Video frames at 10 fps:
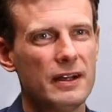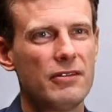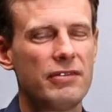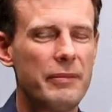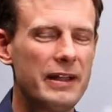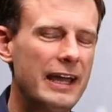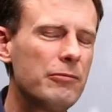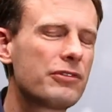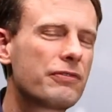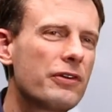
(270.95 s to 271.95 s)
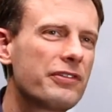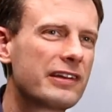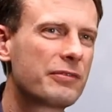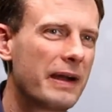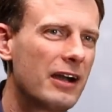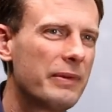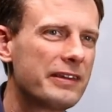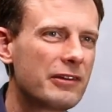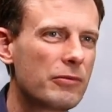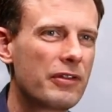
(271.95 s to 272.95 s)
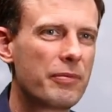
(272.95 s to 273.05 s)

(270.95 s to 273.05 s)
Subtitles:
Fly-by-light was first experimented with by